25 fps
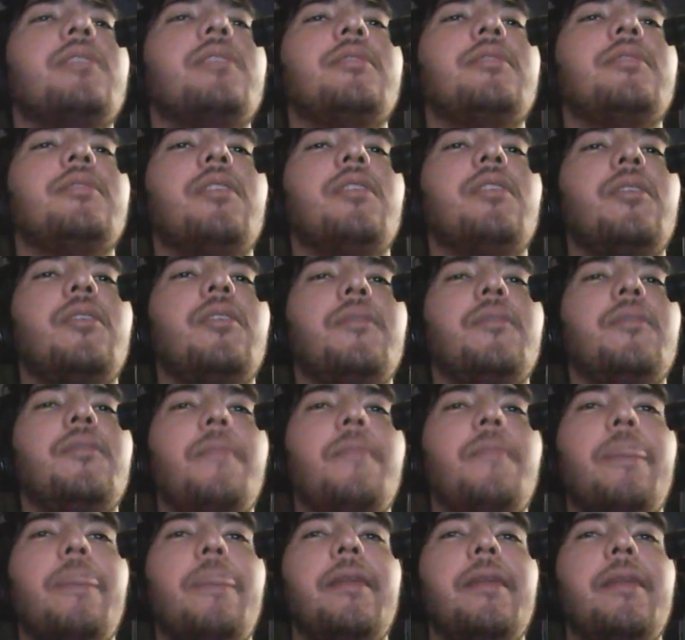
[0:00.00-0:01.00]
So
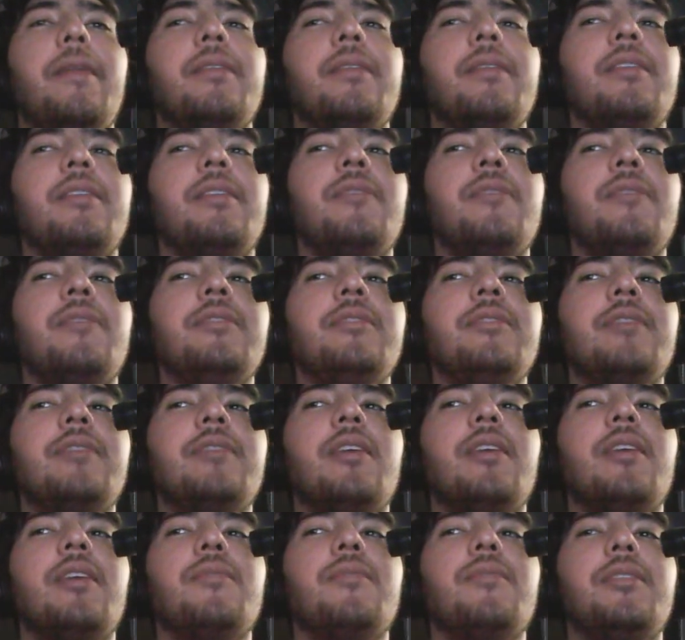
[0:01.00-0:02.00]
then we
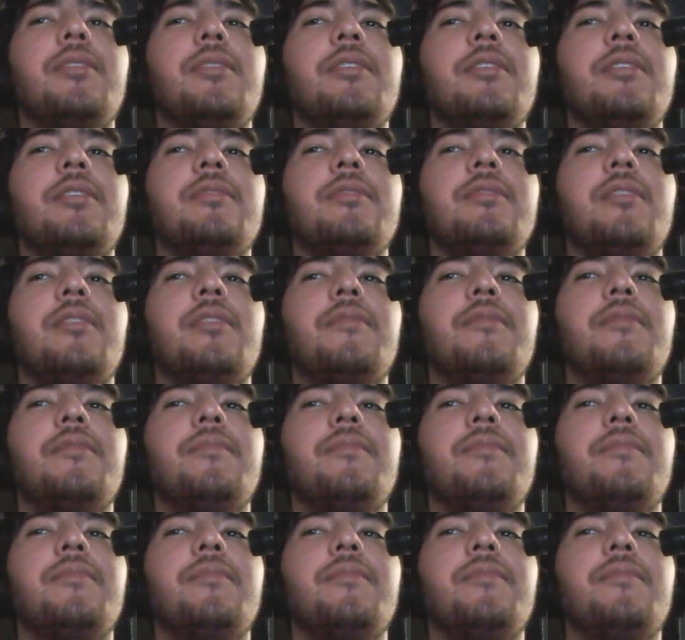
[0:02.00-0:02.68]
start with this stuff.